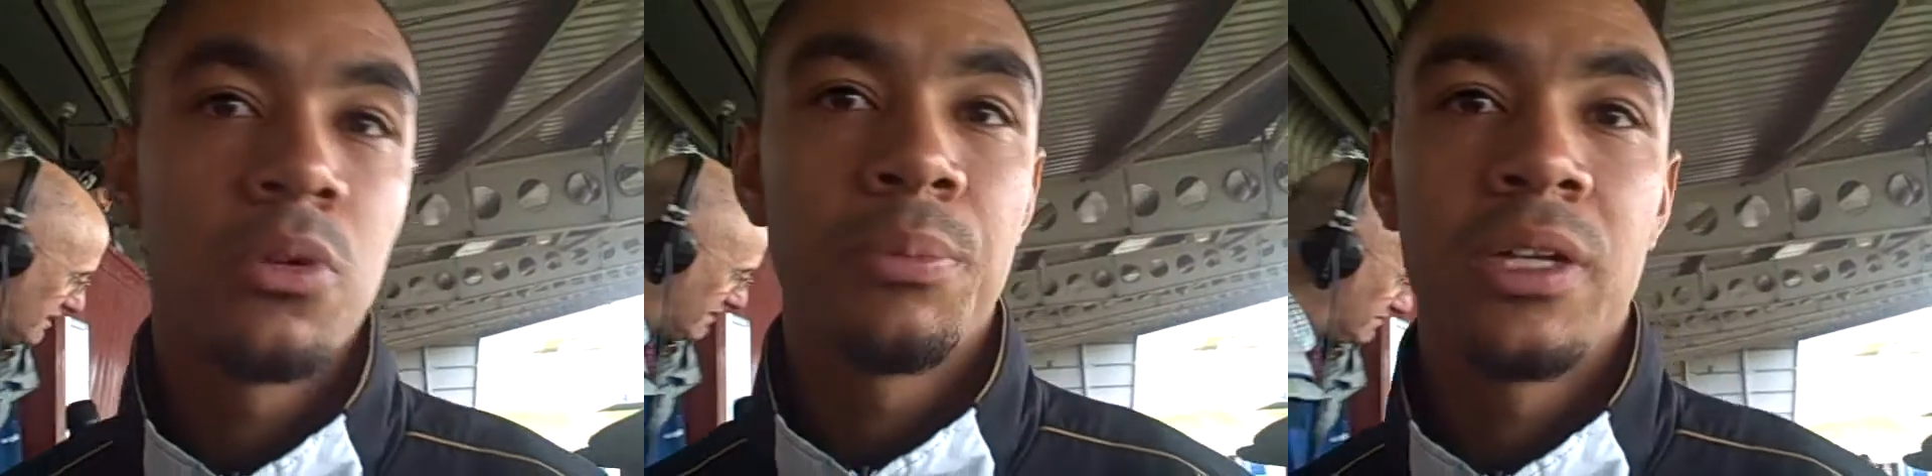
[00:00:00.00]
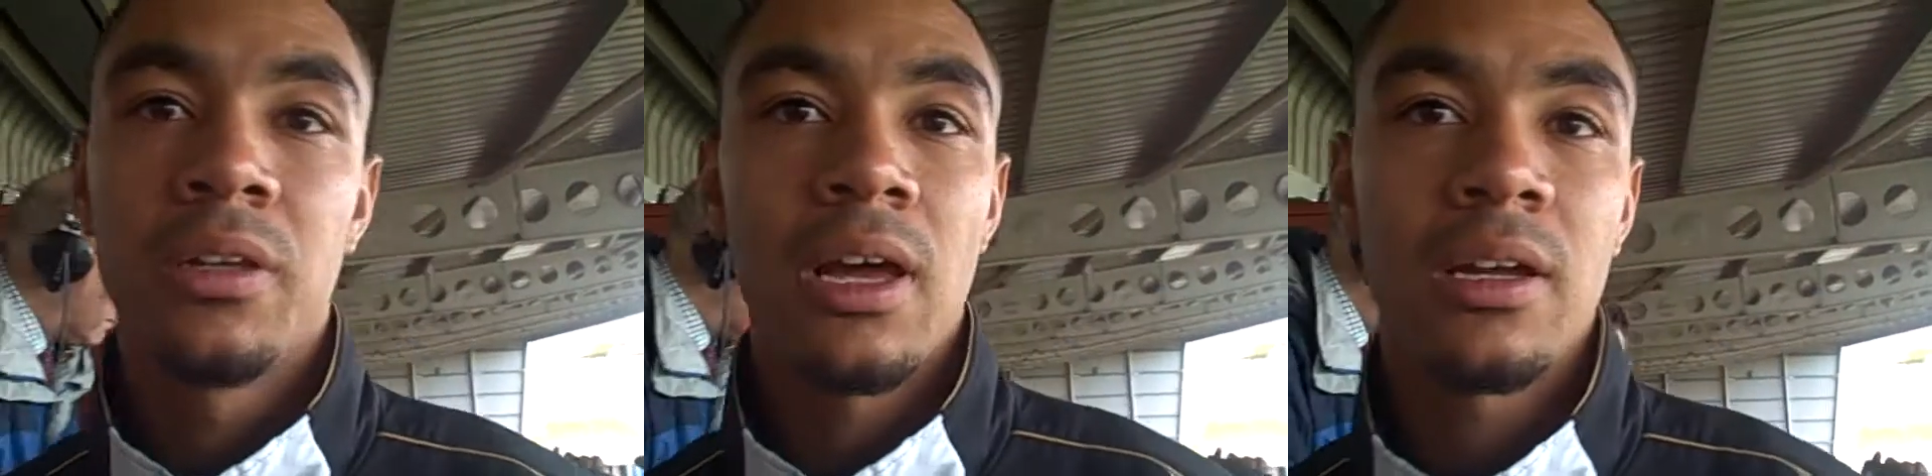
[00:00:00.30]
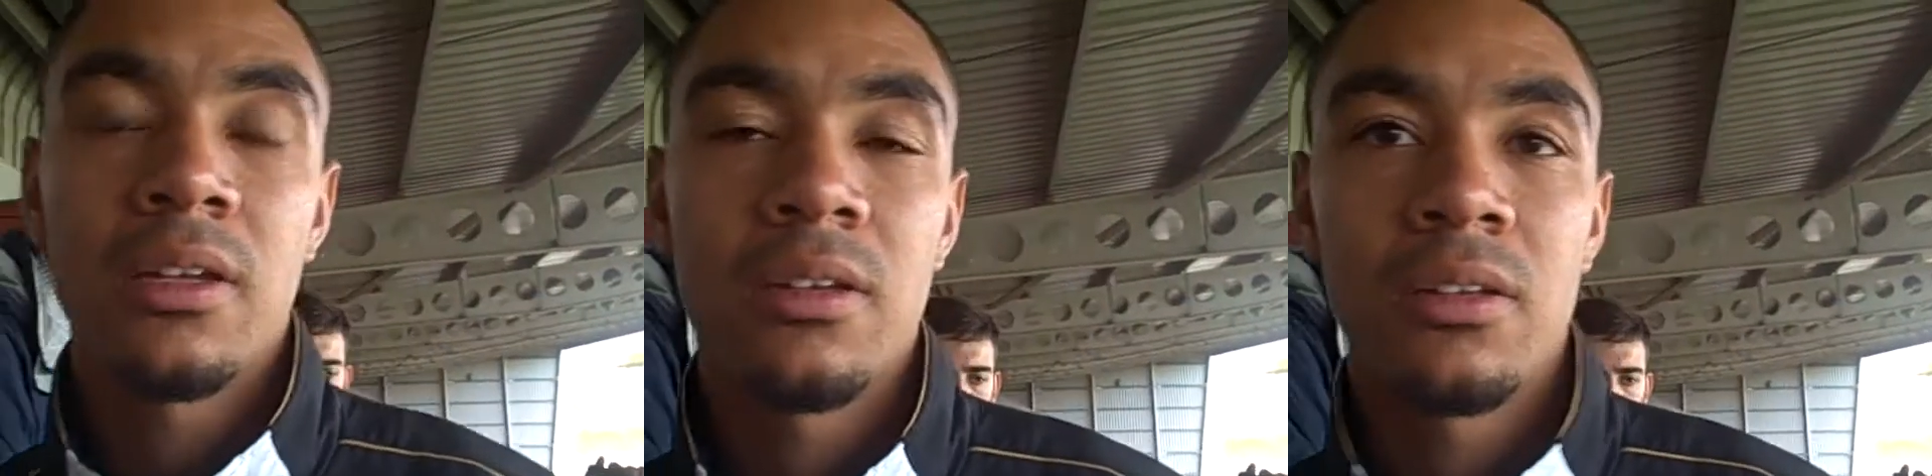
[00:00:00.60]
I mean,
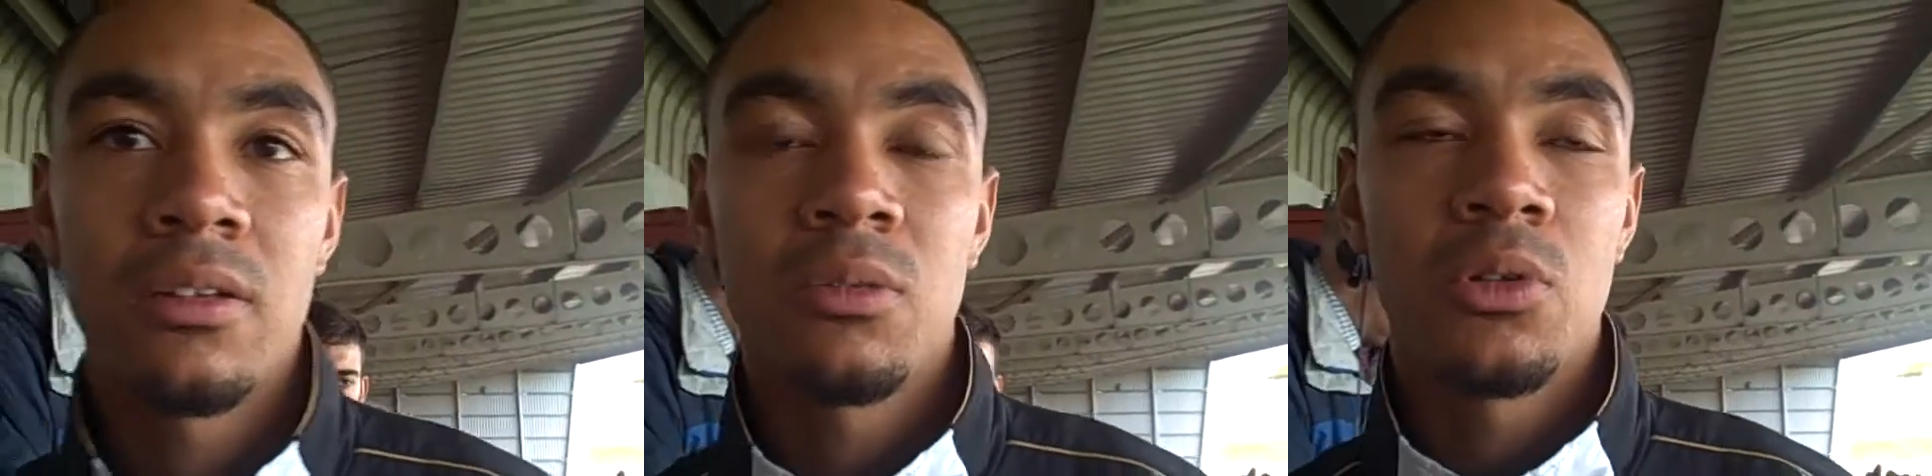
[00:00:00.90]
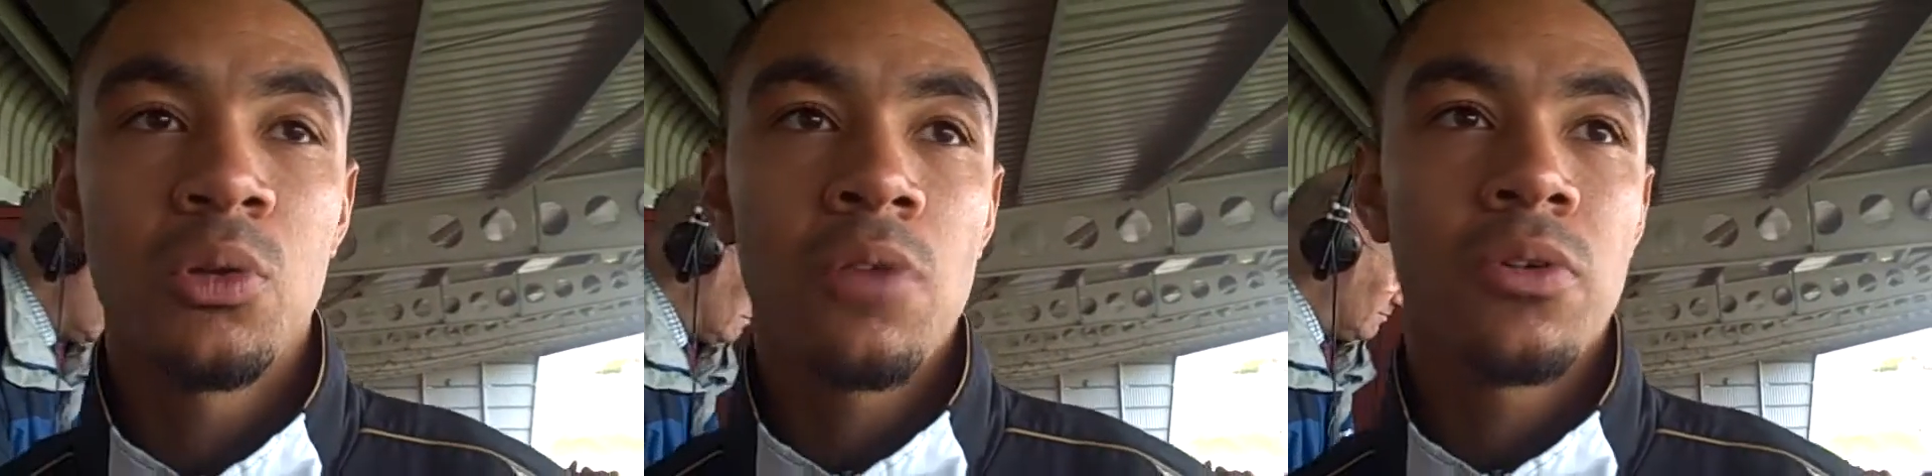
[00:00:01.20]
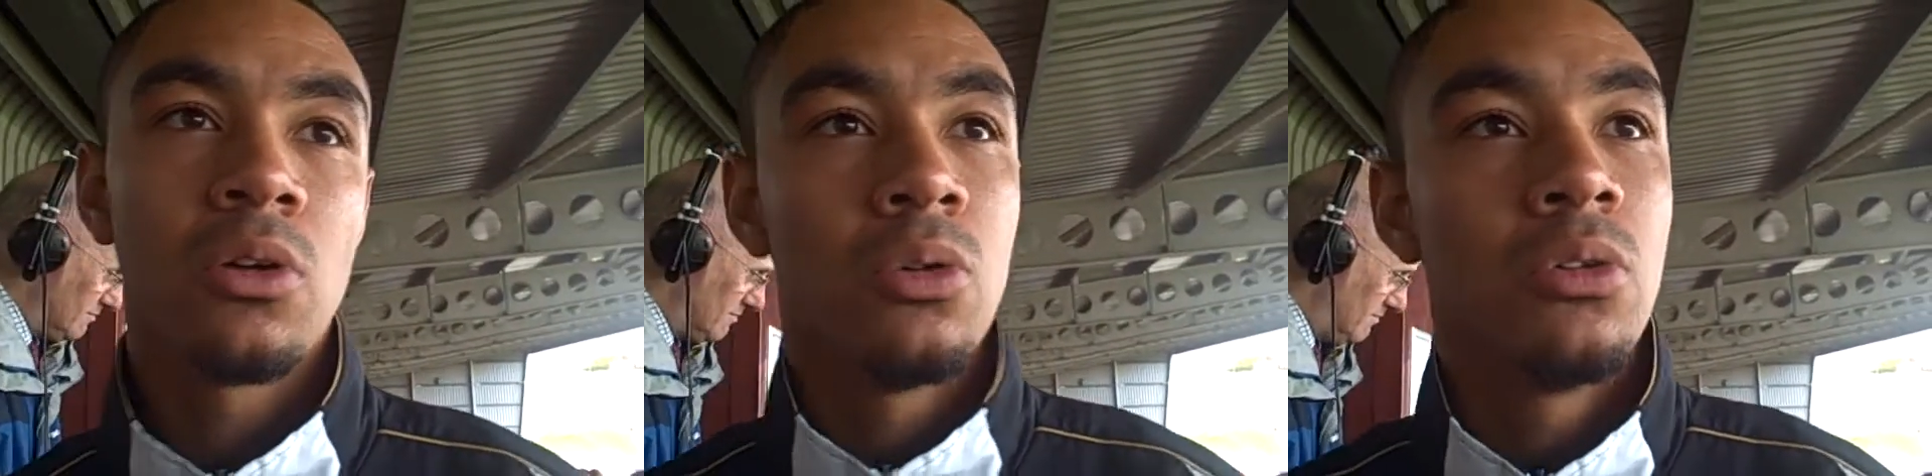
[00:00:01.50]
like, you
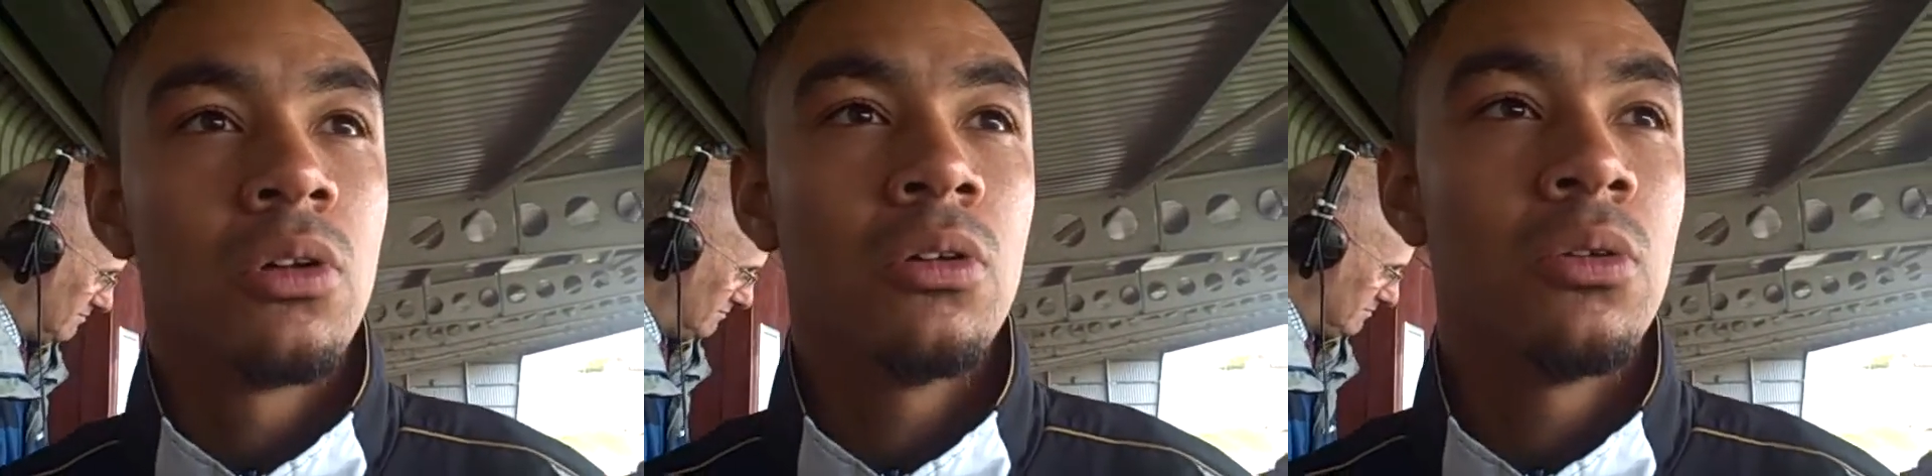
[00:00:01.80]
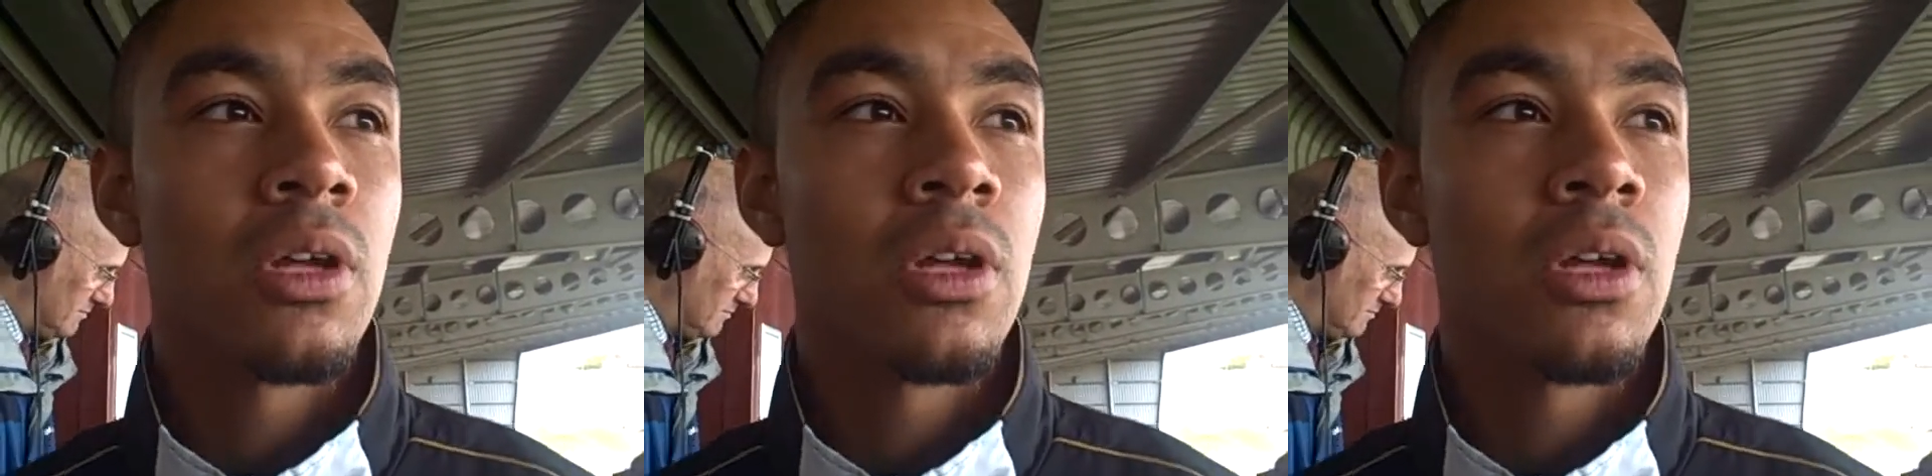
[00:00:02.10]
never know who